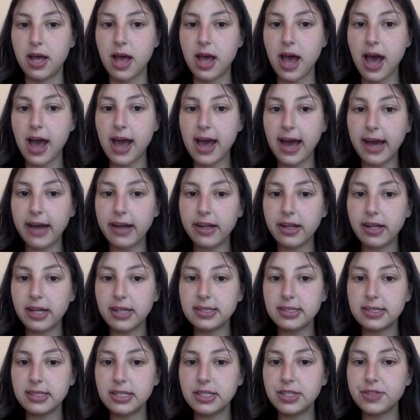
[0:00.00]
I
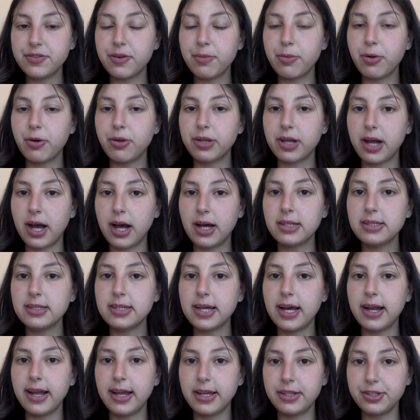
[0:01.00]
analyzed these for both
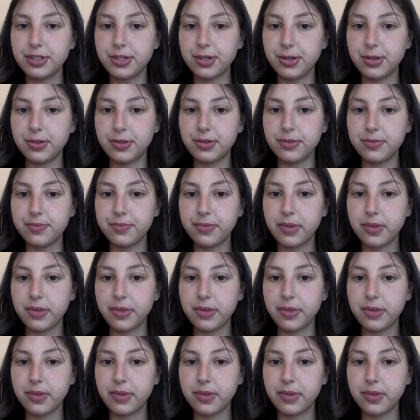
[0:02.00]
content and tone,